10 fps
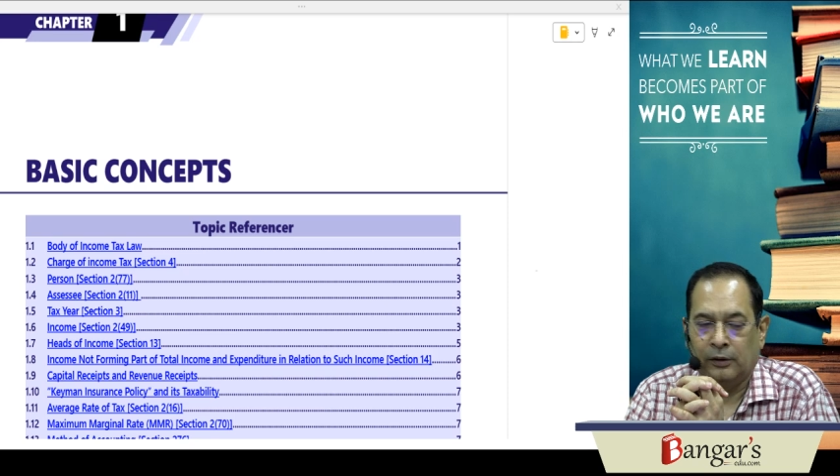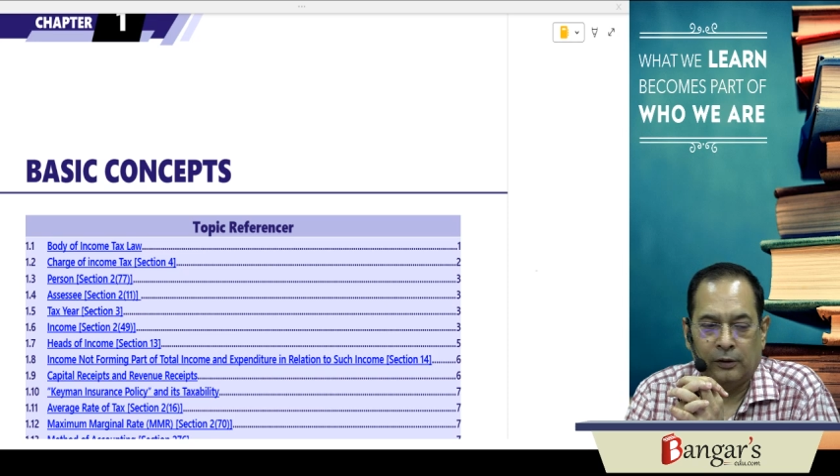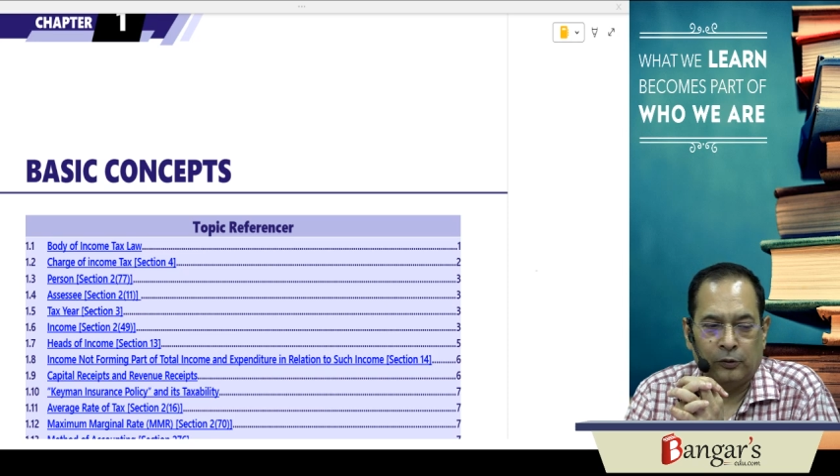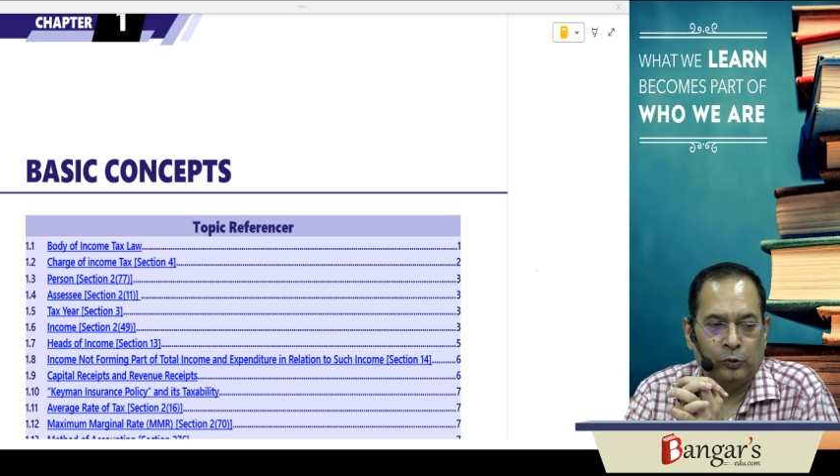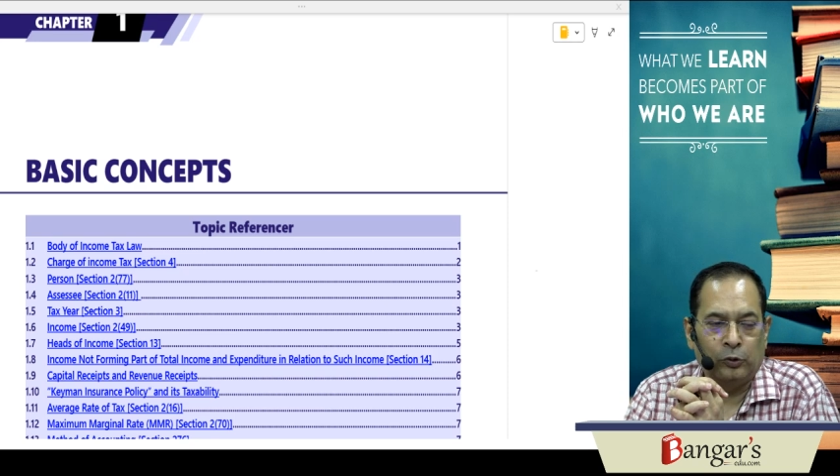
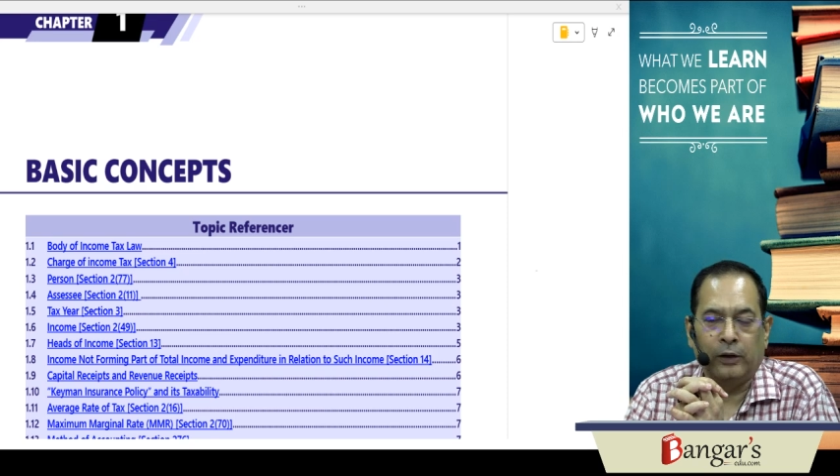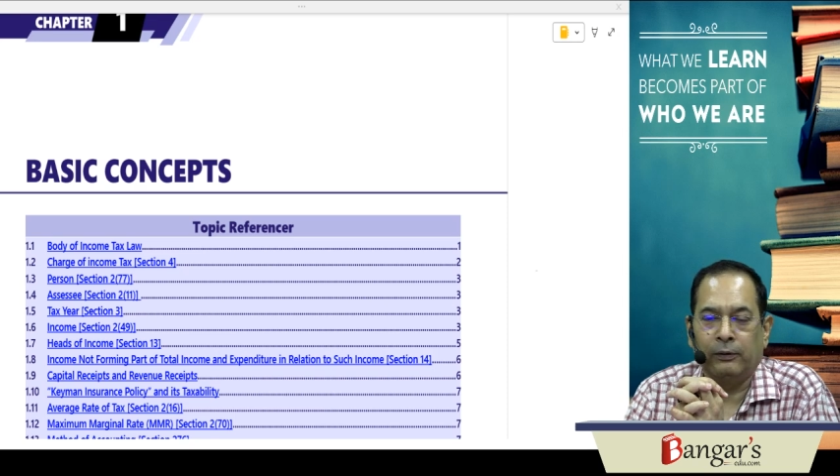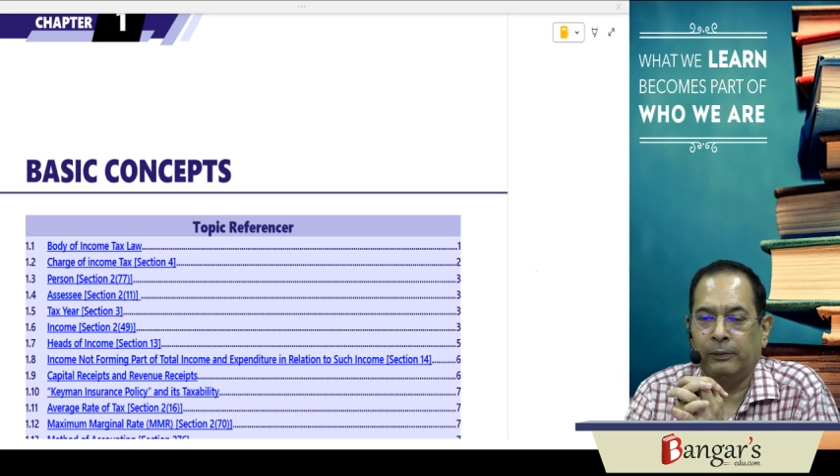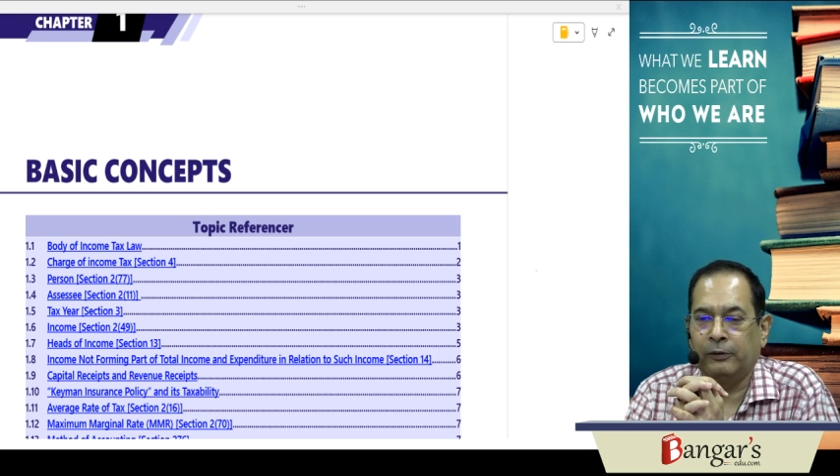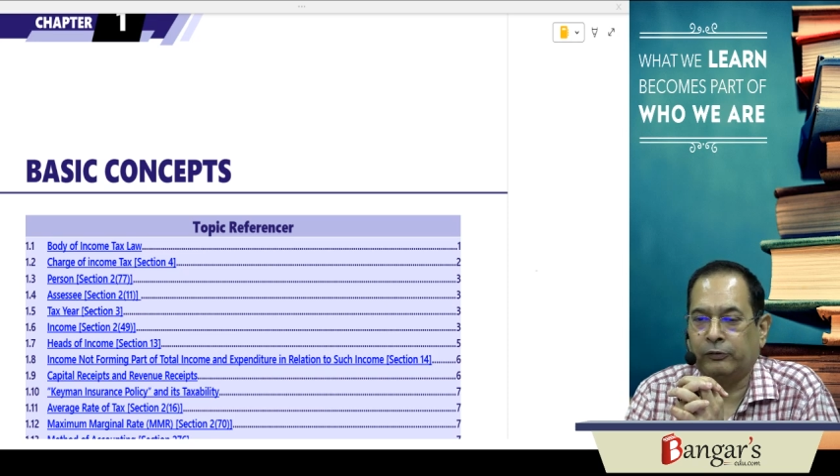Today we'll be
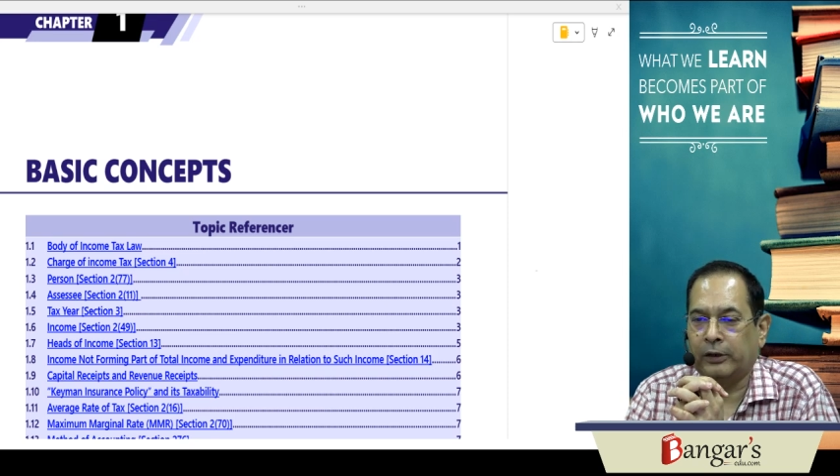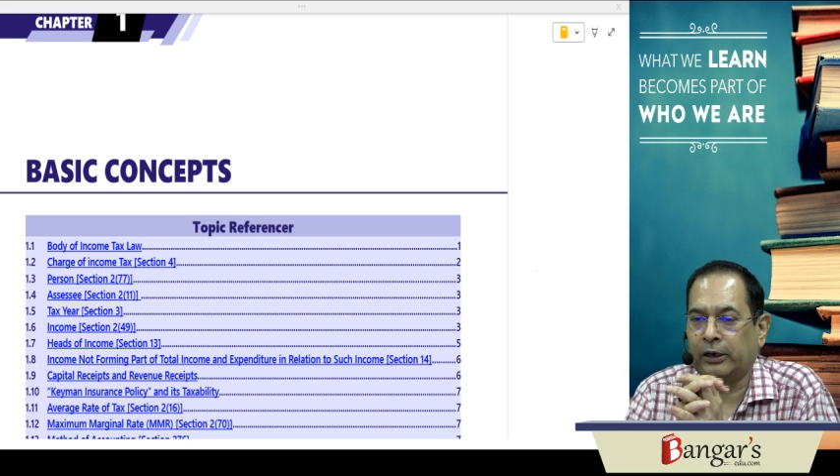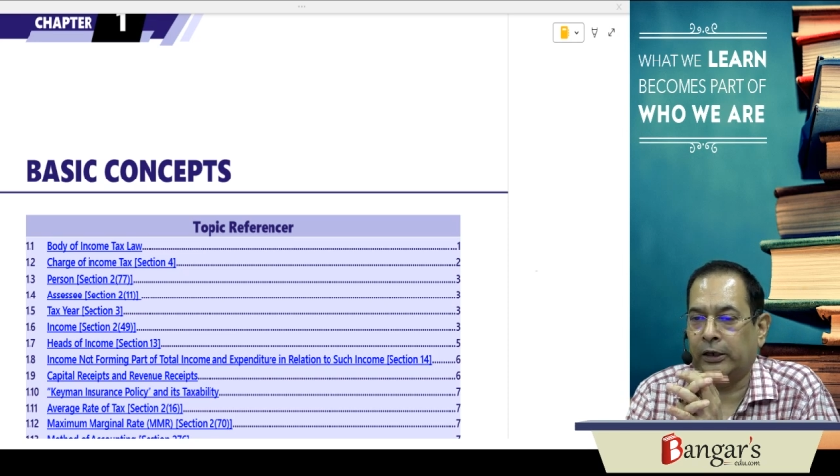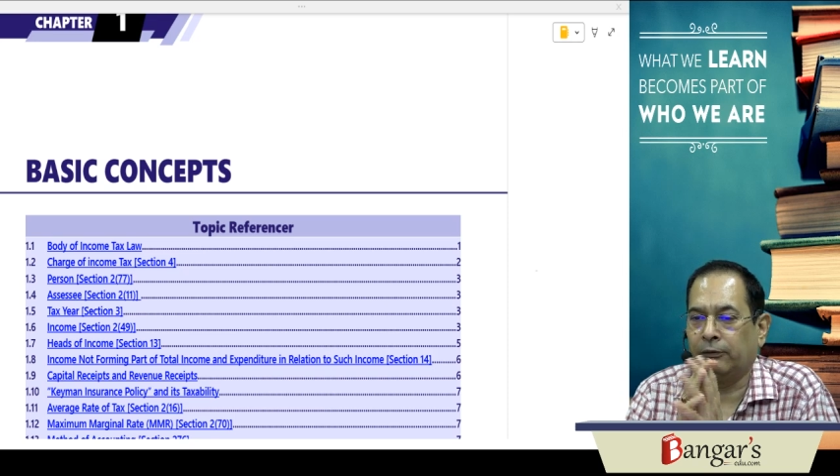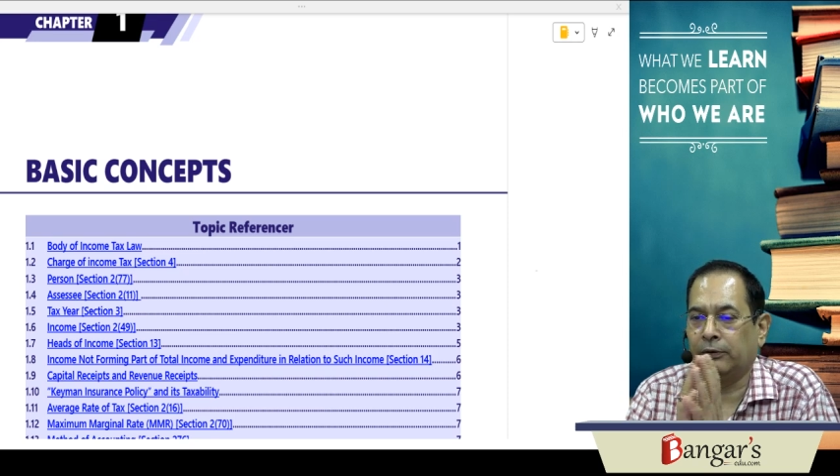starting
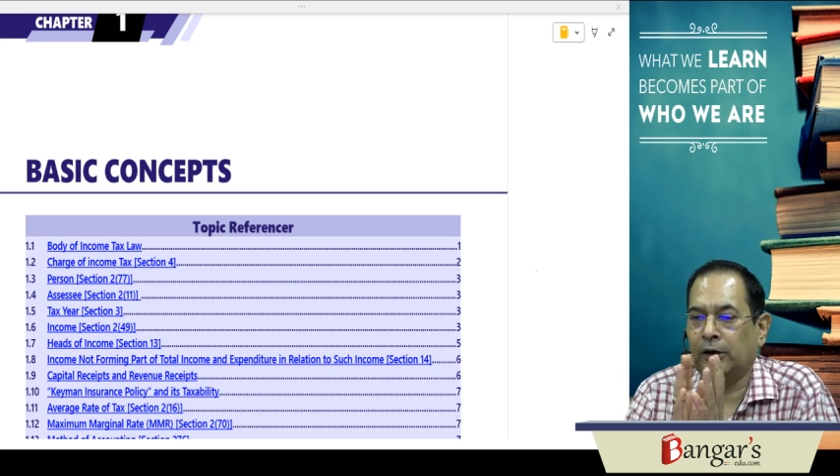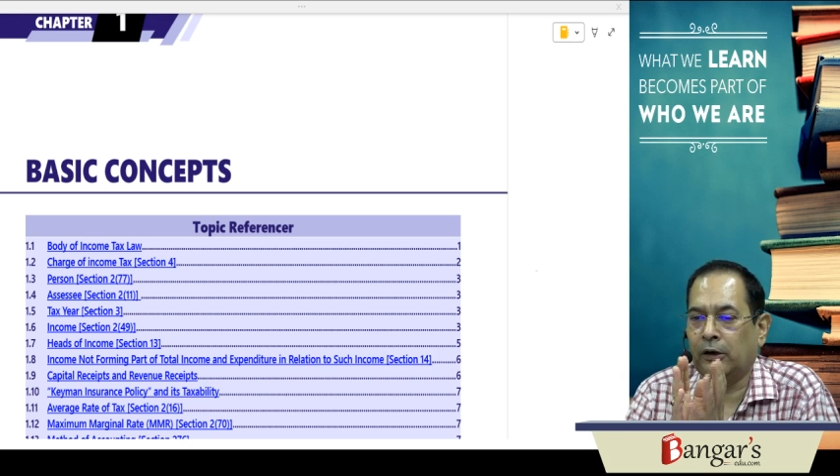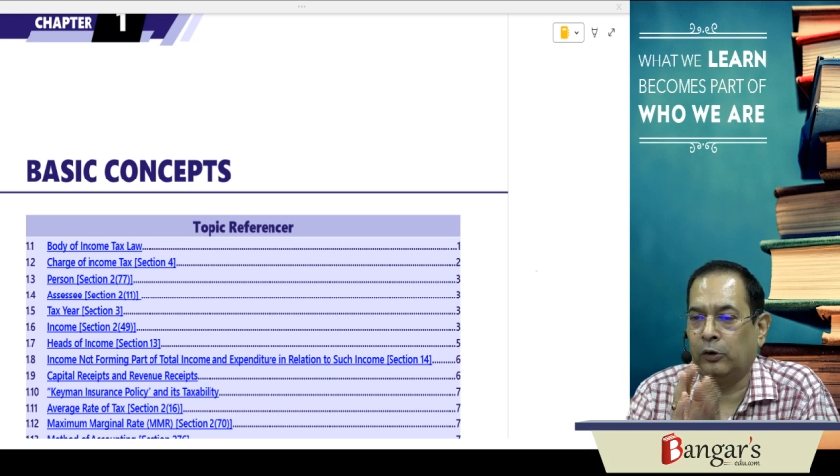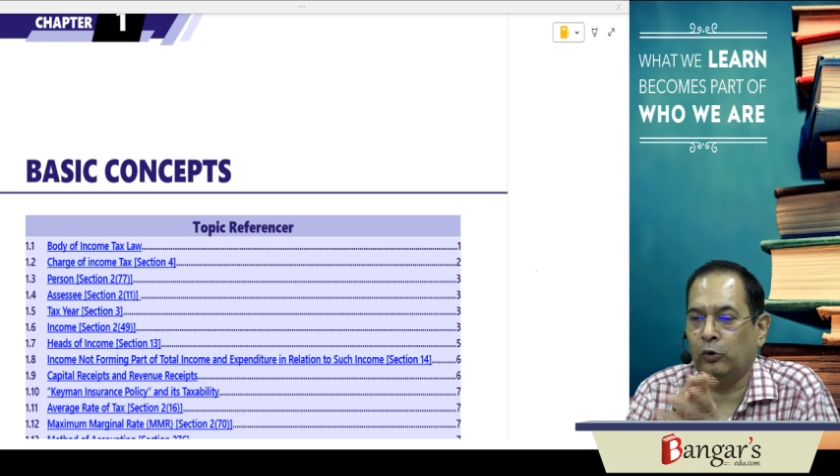with our new